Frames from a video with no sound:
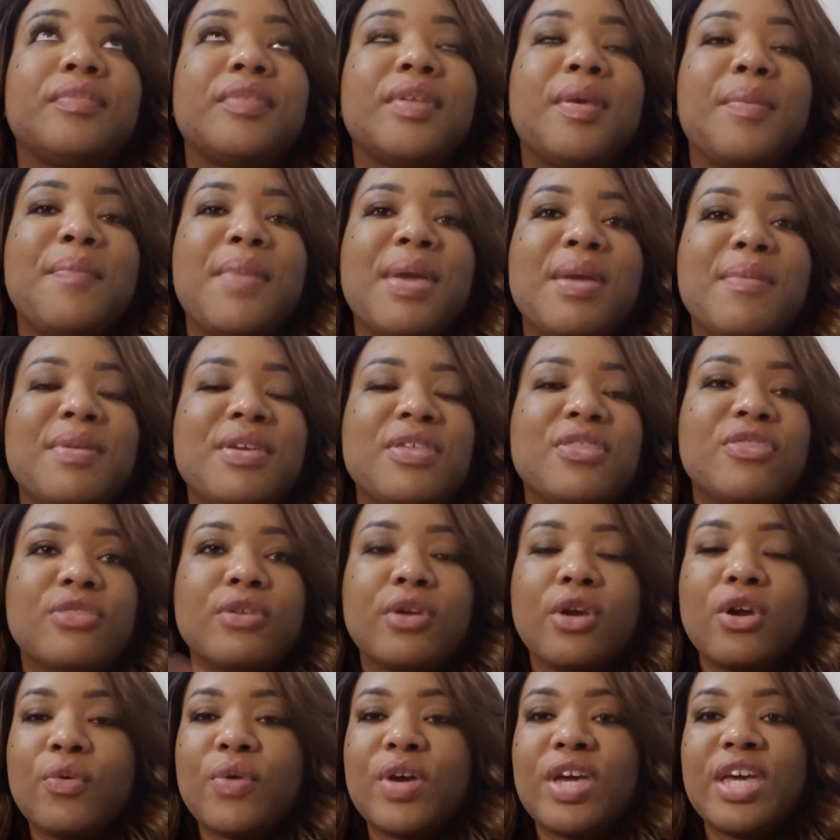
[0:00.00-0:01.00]
maybe
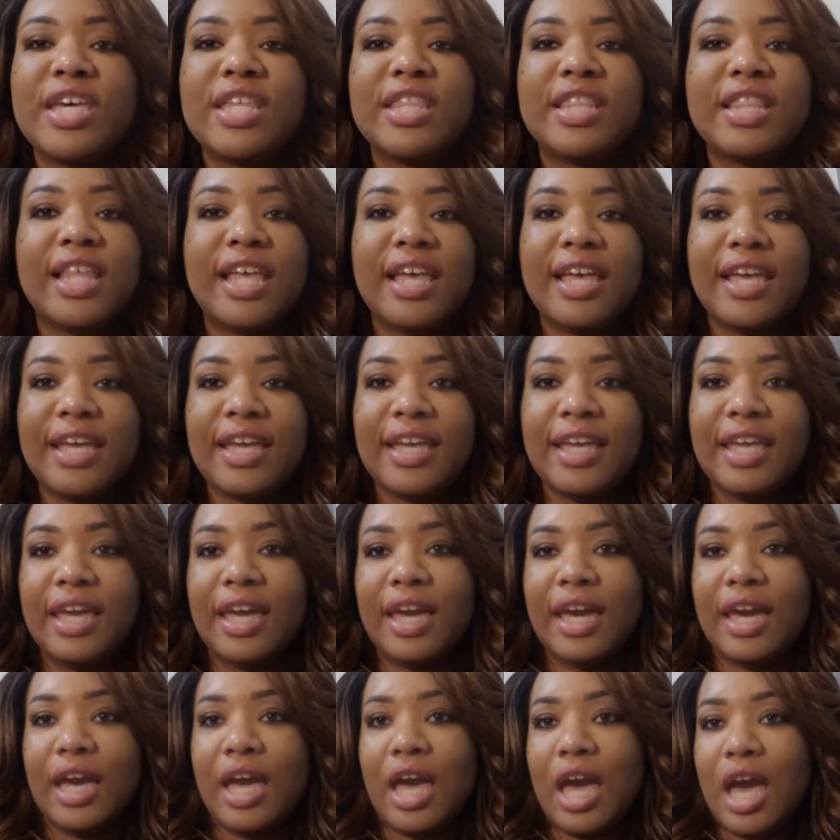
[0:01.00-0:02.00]
throw in like
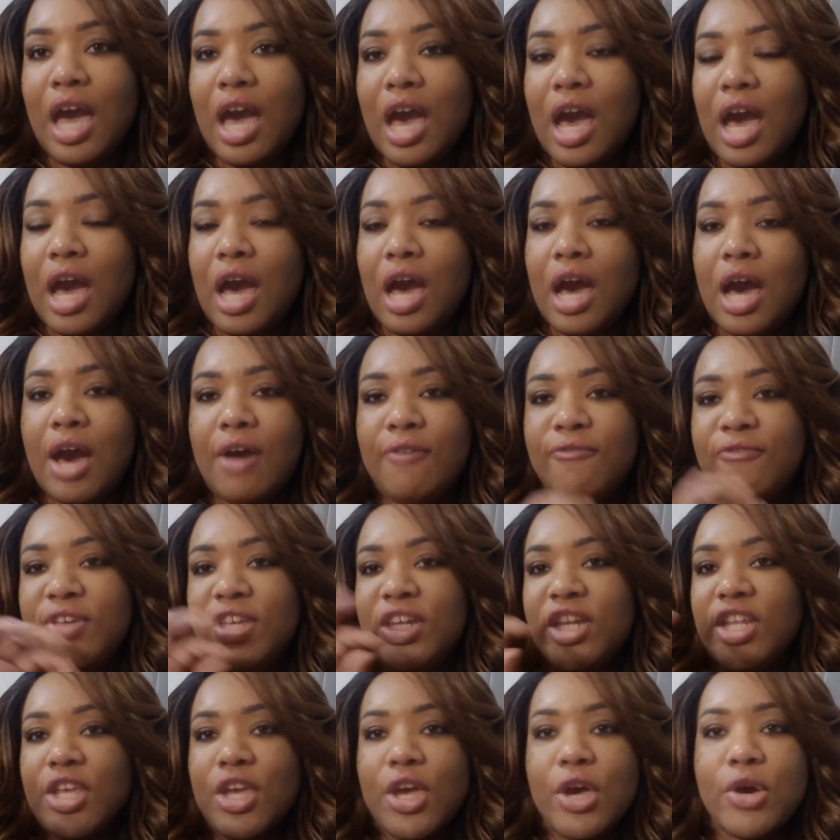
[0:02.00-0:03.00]
a
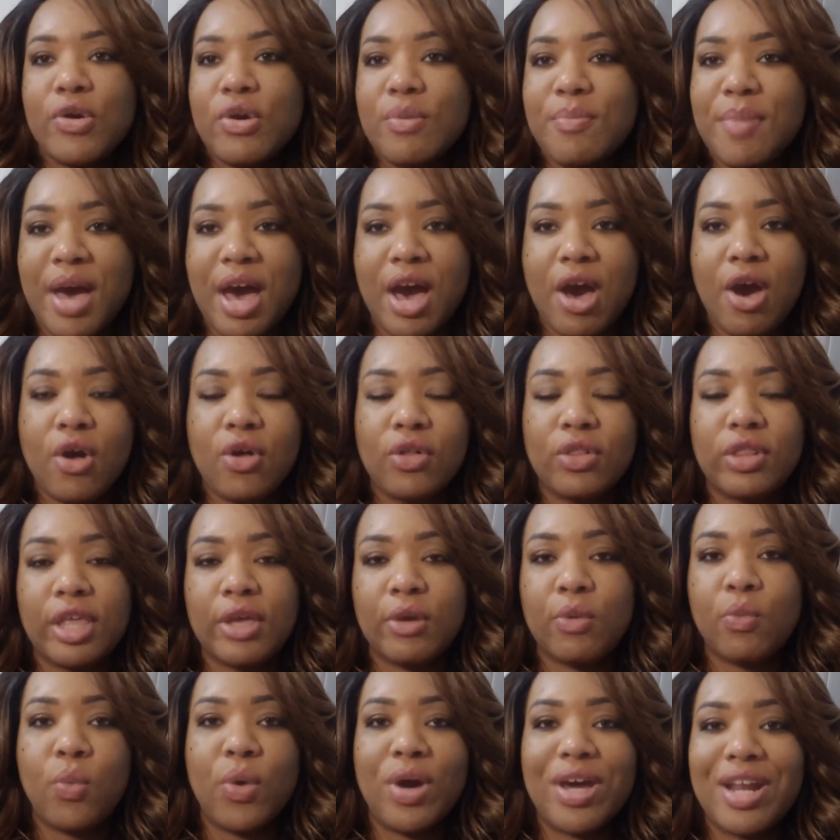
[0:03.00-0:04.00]
video about like
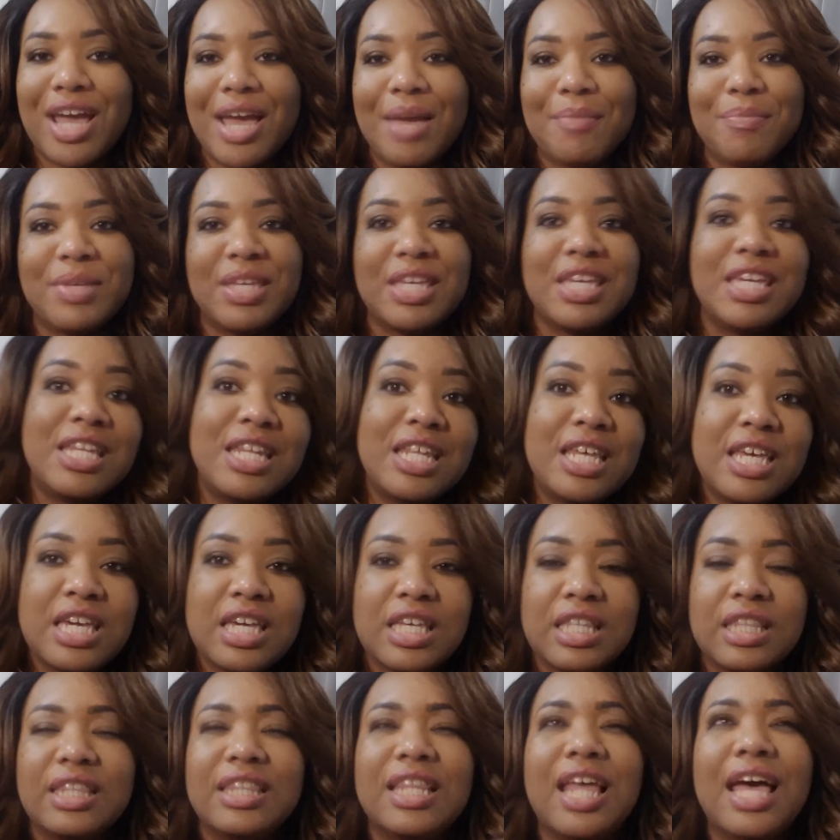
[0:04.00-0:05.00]
what I'm eating
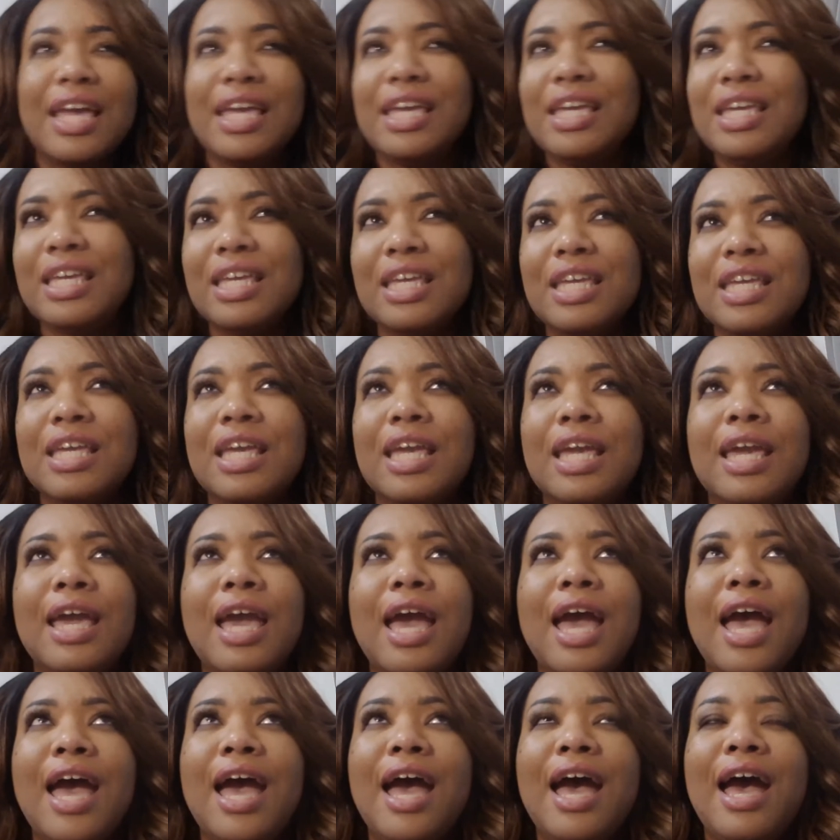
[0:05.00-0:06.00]
and liking,
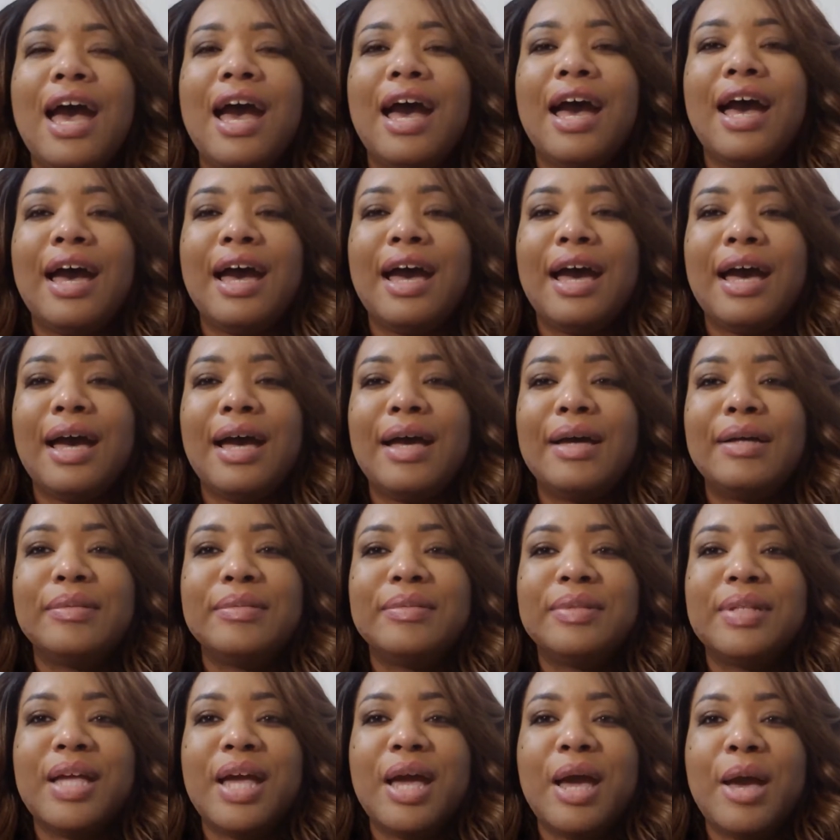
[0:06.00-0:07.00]
uh,
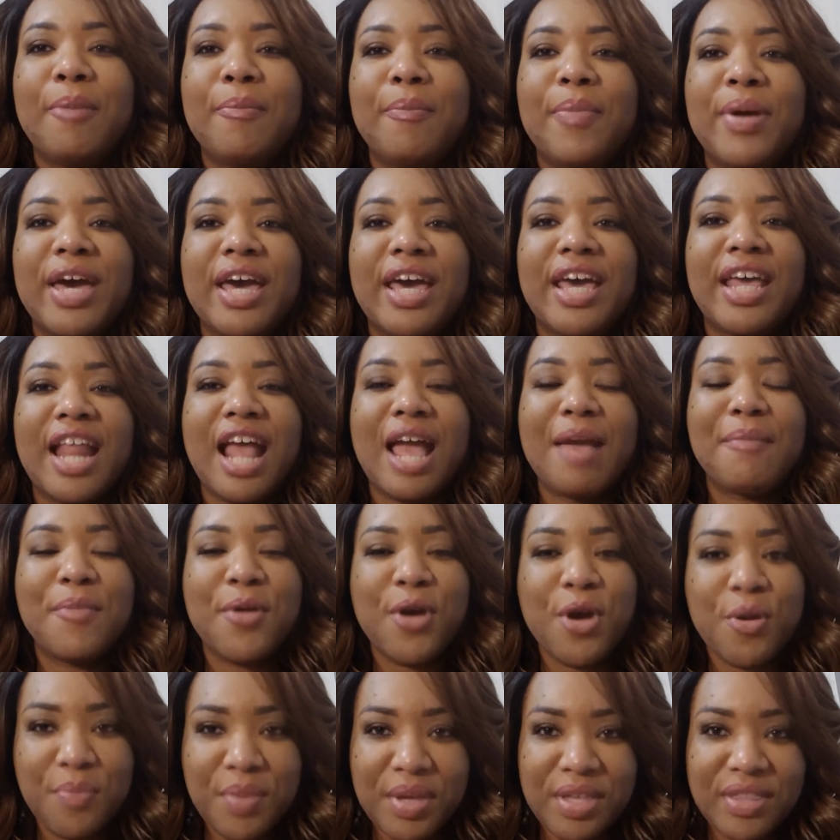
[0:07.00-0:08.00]
but I'm
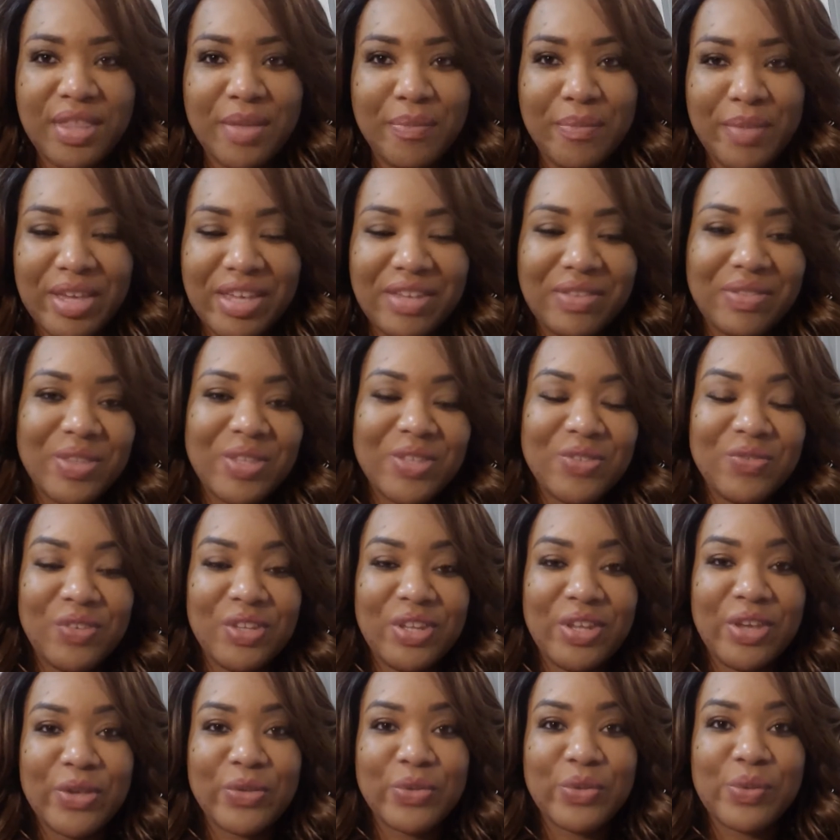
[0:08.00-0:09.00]
hoping that making these
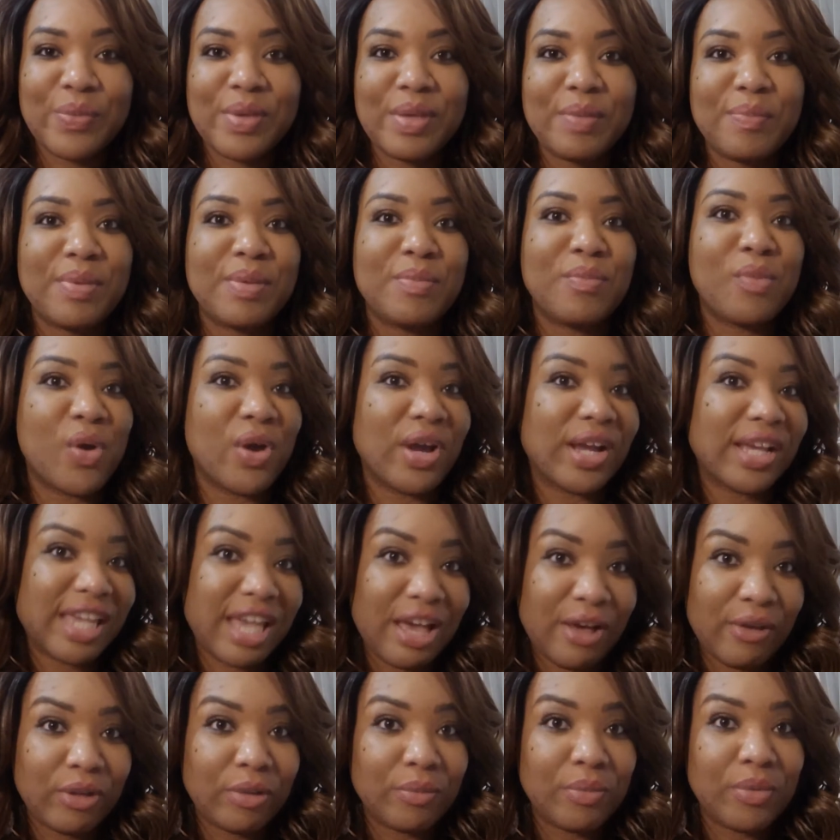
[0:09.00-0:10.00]
videos will make me more
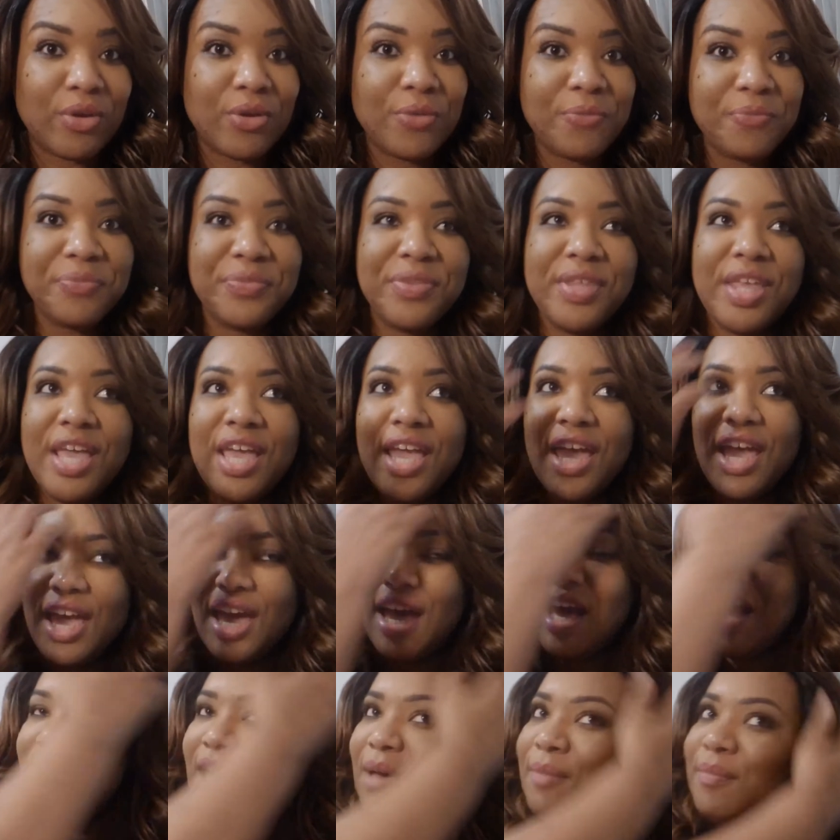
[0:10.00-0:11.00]
accountable,
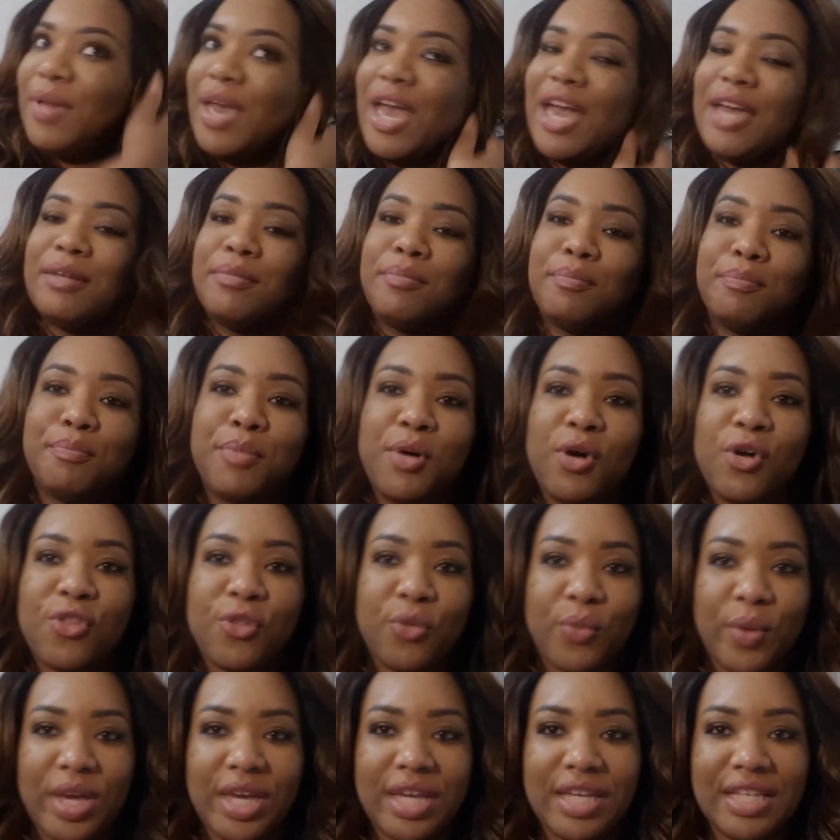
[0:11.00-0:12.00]
um, and both
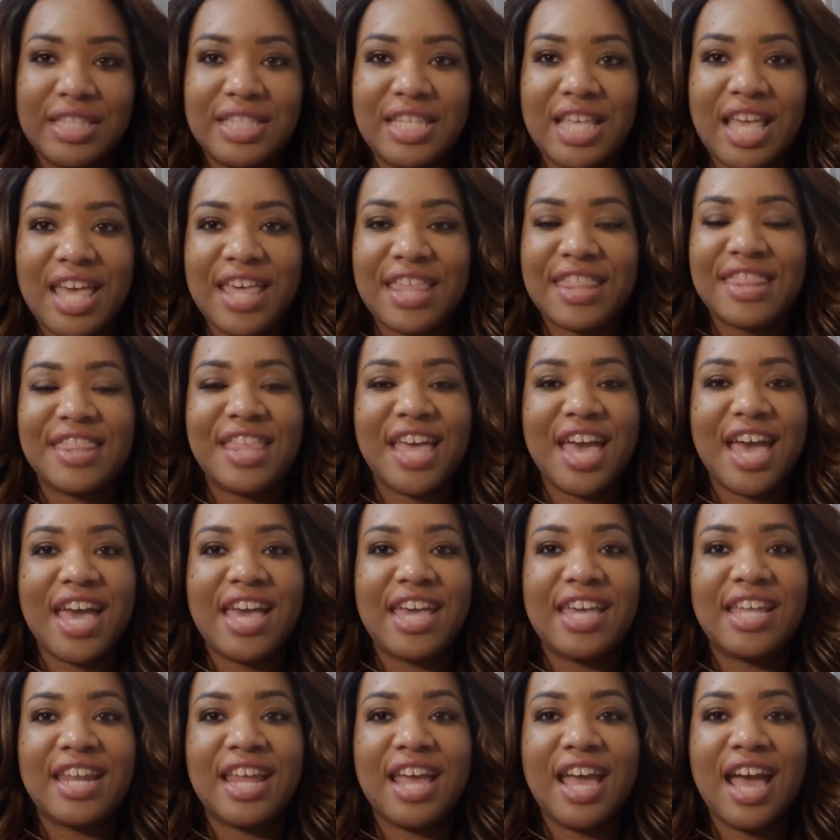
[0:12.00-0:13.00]
ways,
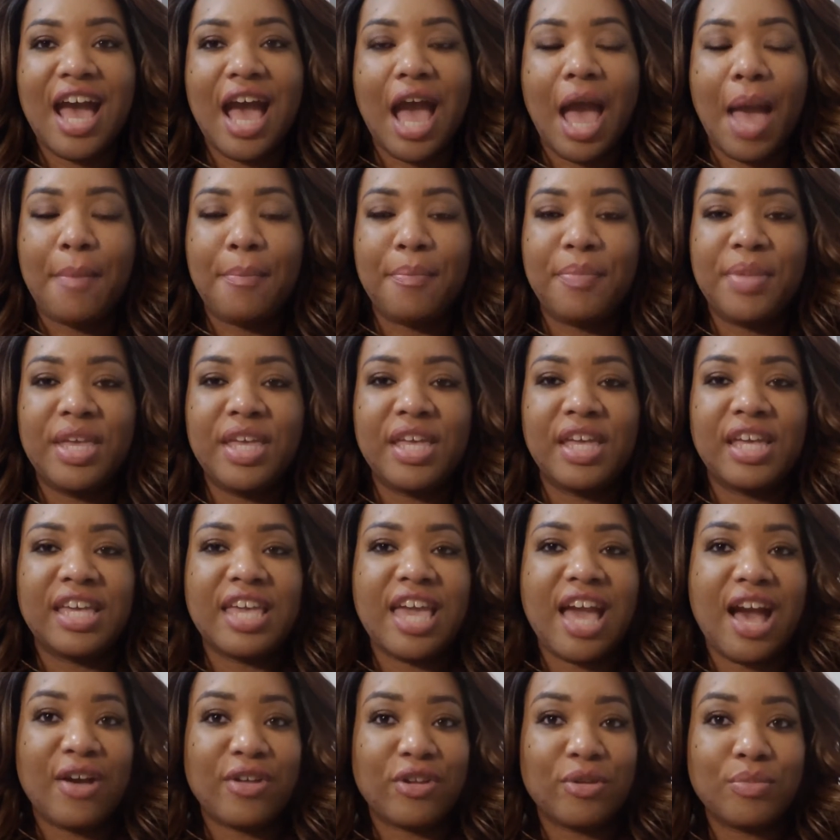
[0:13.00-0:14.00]
that I'm being
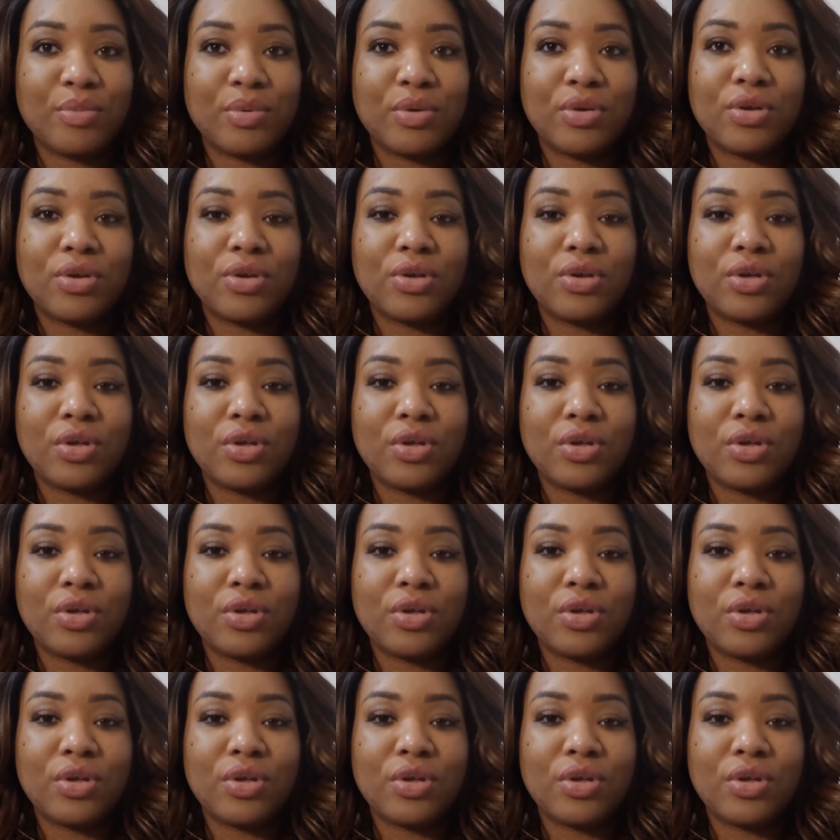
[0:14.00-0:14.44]
accountable